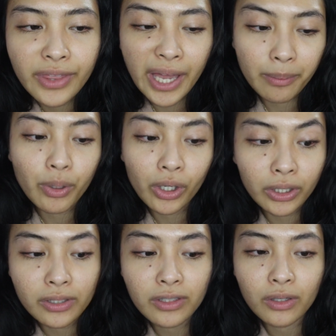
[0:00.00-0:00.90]
that
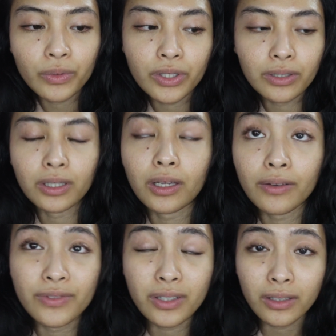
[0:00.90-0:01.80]
part, so we're just gonna
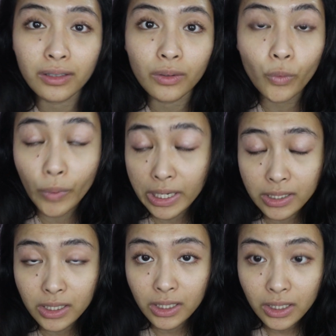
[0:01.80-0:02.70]
have to
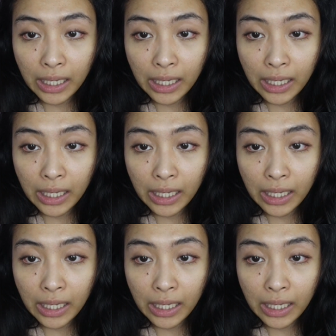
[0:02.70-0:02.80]
wait.